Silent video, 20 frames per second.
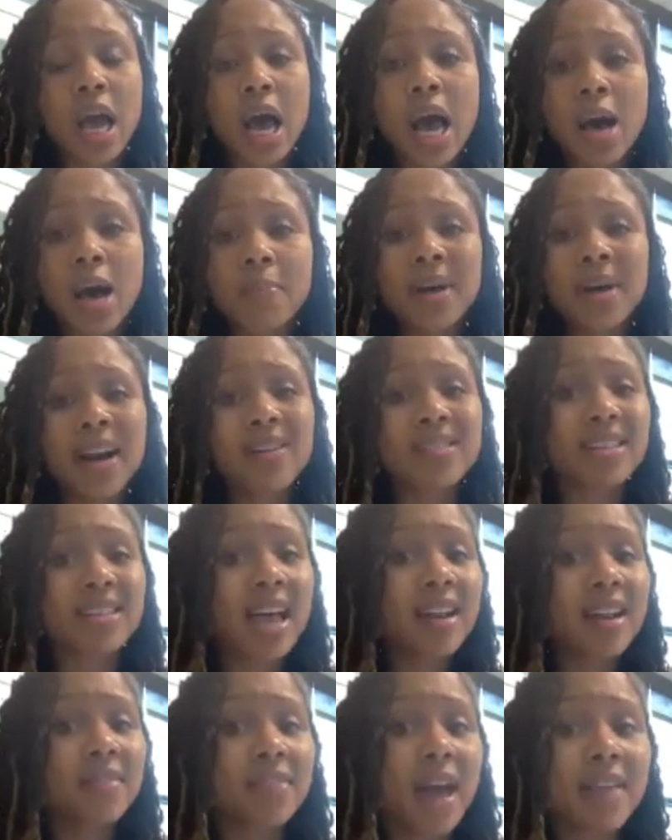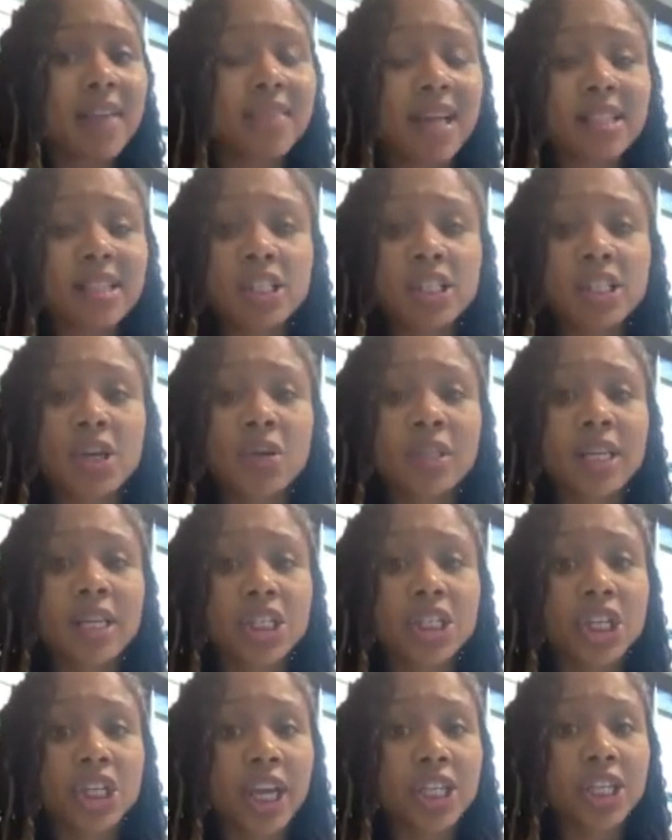But outside of that, that's the only
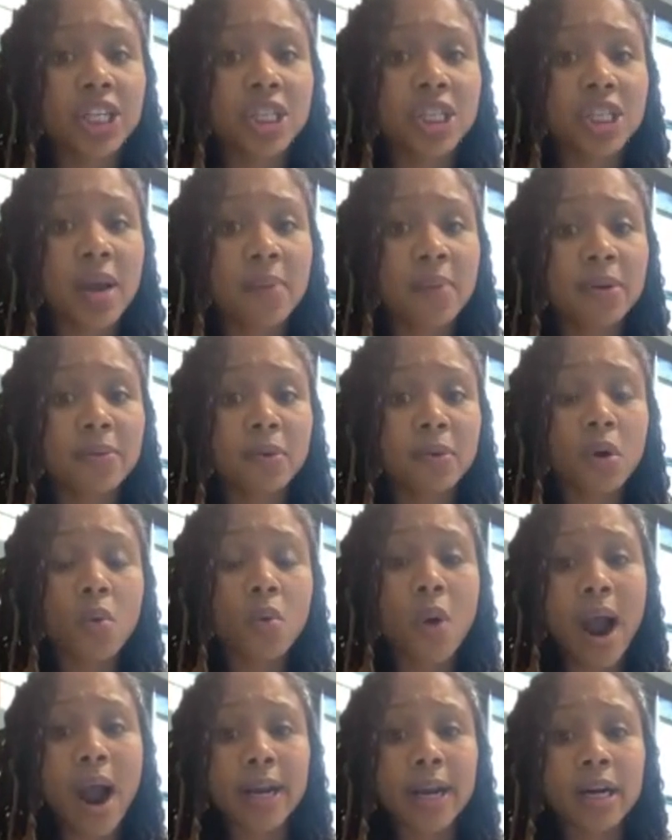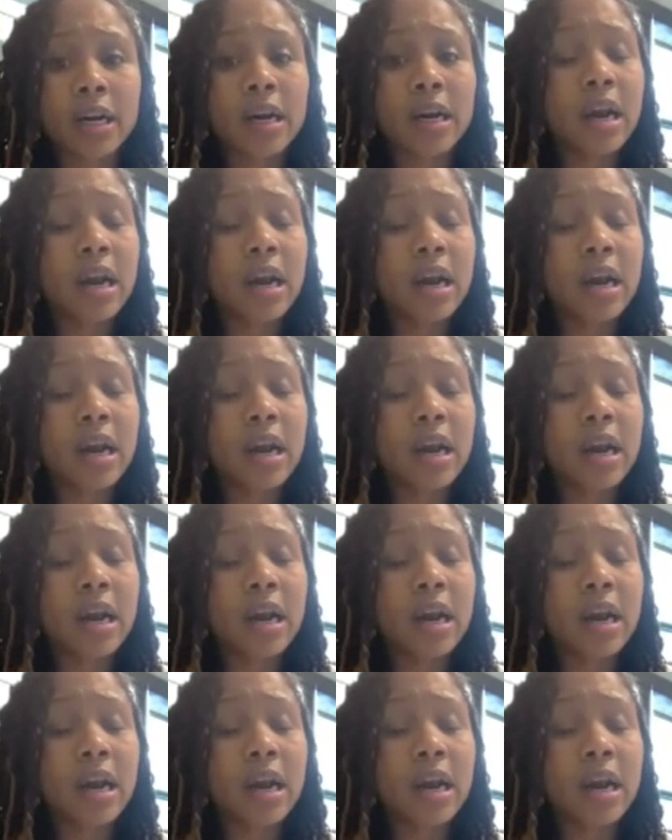education that we require.